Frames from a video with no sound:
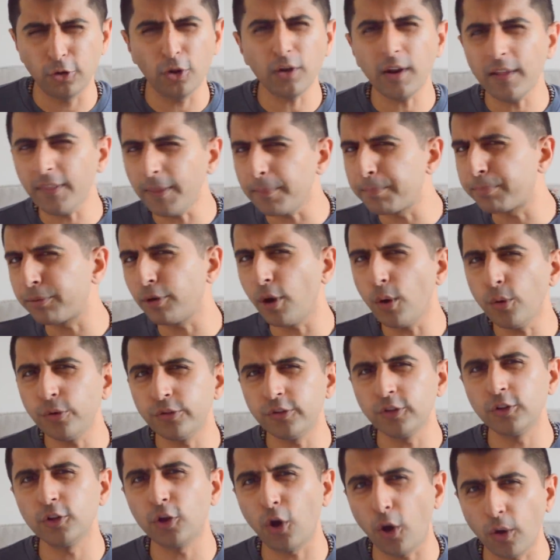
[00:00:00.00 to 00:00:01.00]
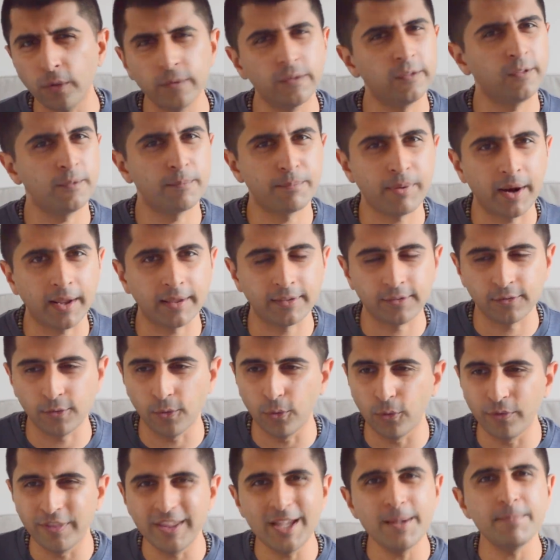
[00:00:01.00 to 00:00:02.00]
not like the pros and cons of Brexit
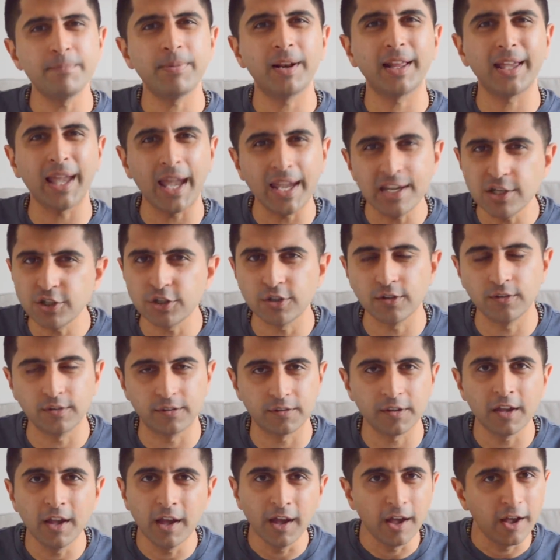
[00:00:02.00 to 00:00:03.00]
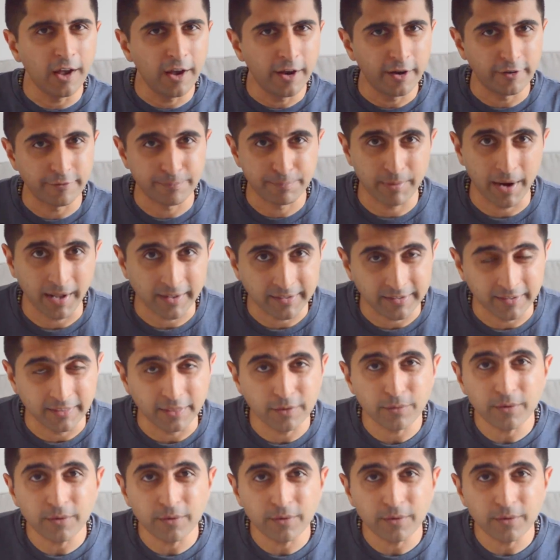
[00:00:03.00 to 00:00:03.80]
or the implications of Brexit.